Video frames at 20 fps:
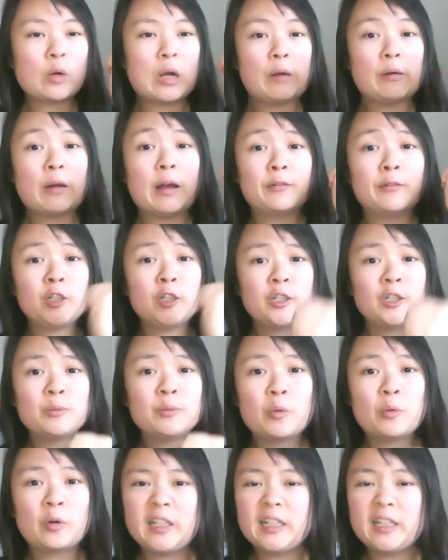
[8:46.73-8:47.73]
where I will have a good
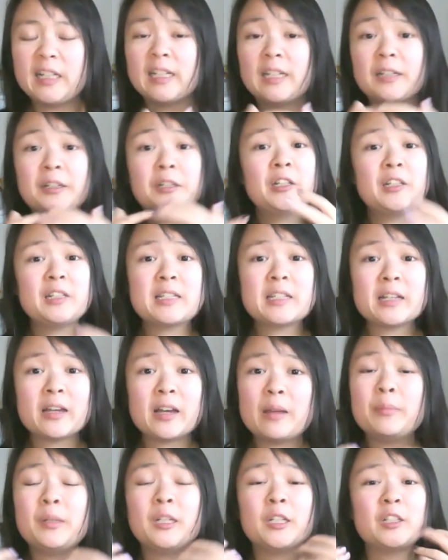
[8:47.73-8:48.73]
morning and a good
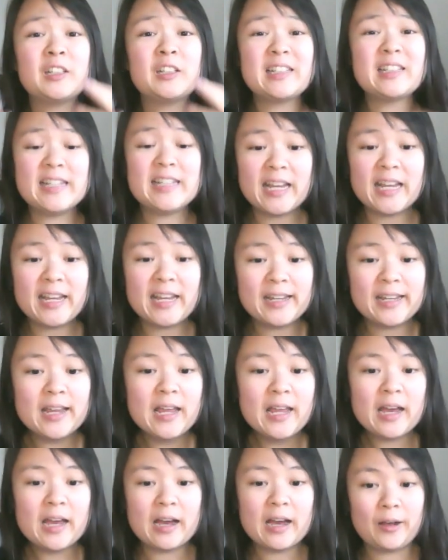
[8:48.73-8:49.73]
time and a good day
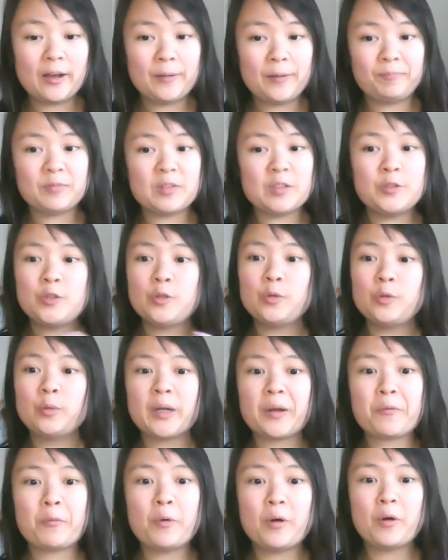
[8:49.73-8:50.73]
to do what
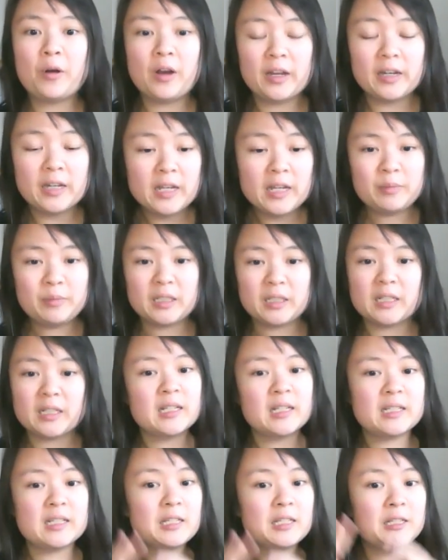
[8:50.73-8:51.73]
I want,
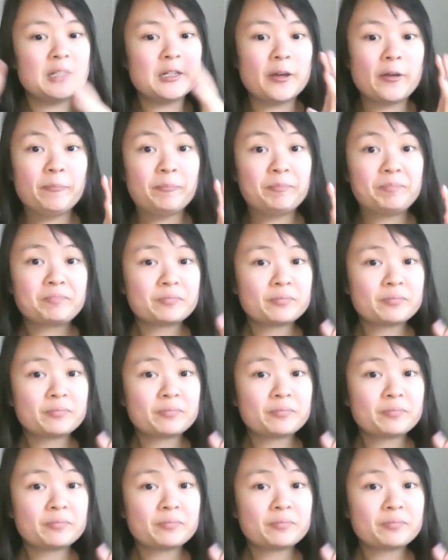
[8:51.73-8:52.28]
because, you know,